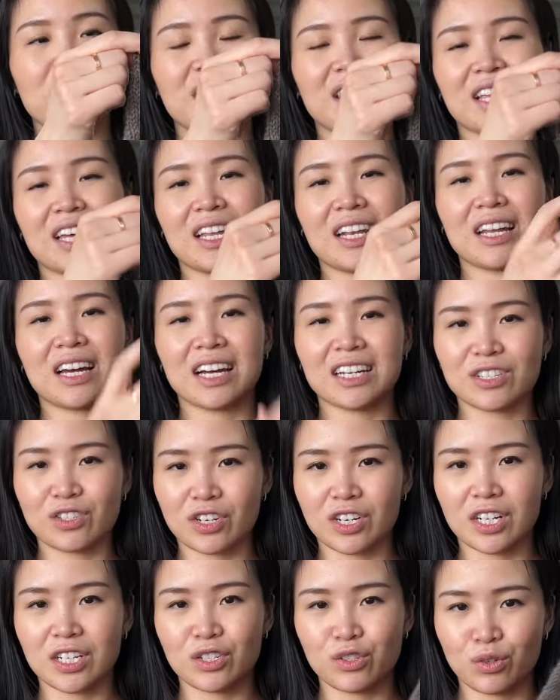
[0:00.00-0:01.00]
and then I
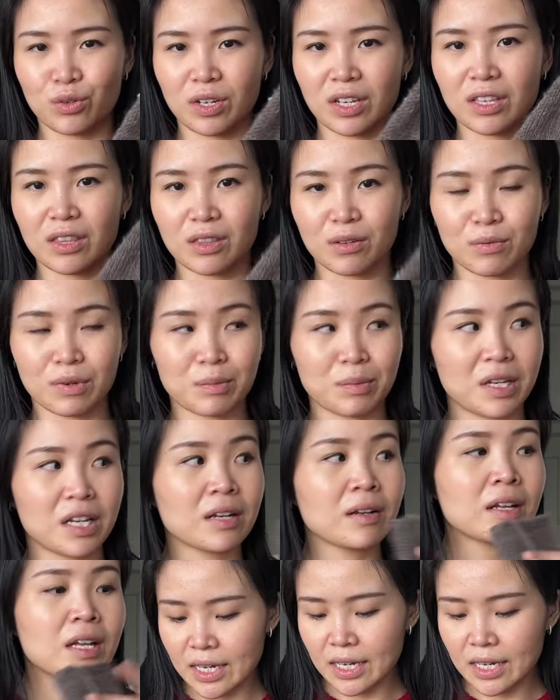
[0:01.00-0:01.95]
started doing the ribbing.